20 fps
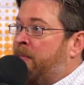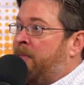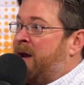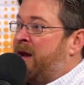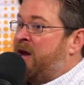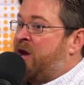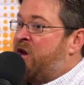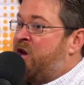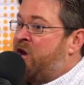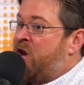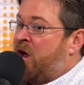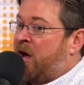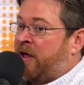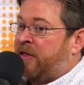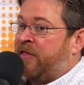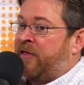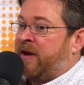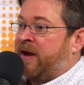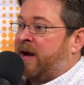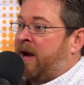But
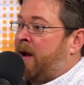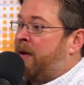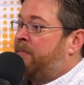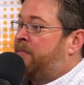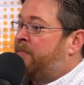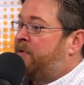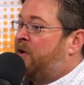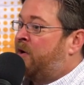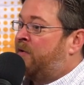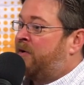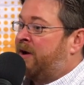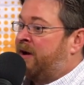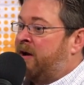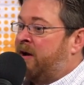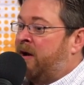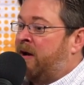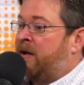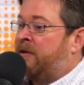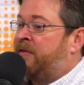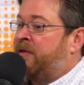nothing, I'm
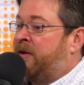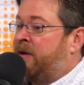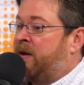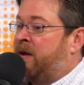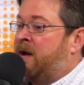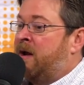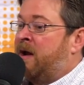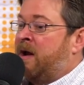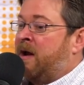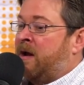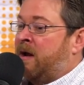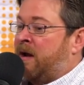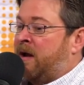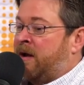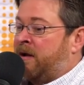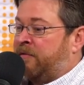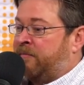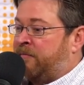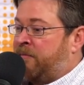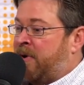talking nothing,
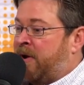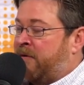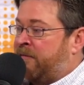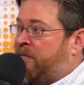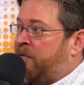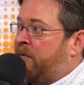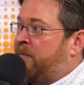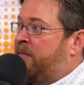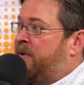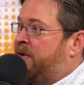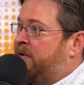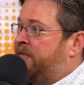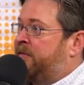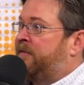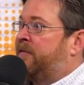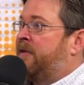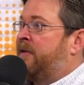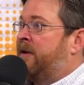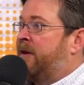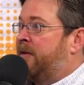is better for a
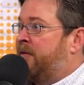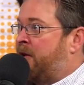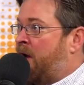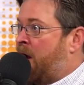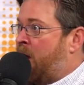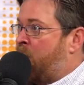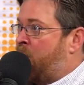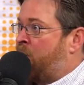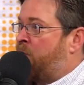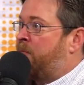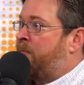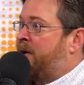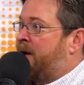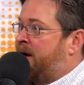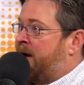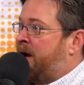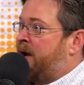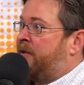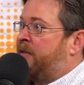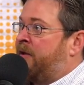business than the owner
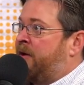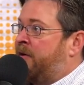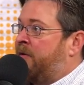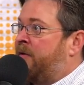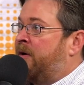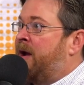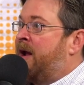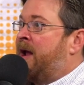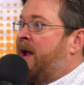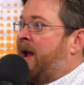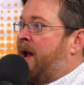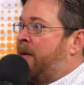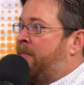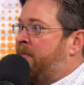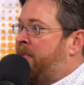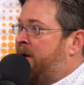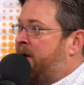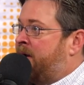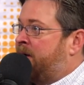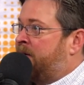being out there
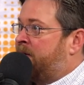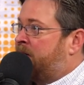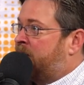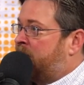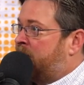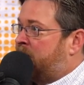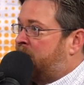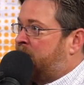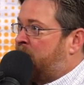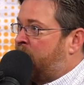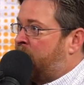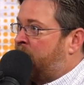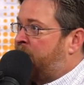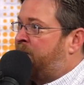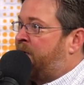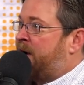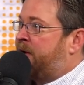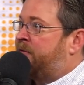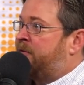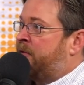and being, you know, the
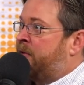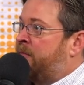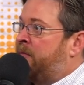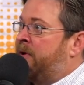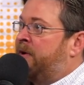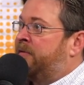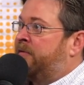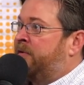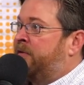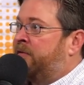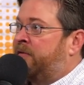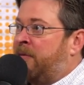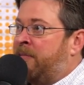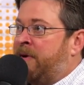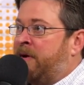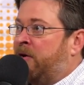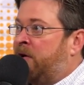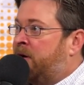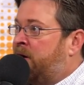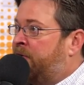face present. Of the business. I
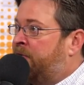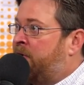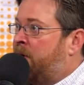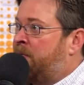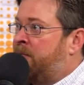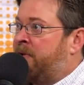mean, being look present.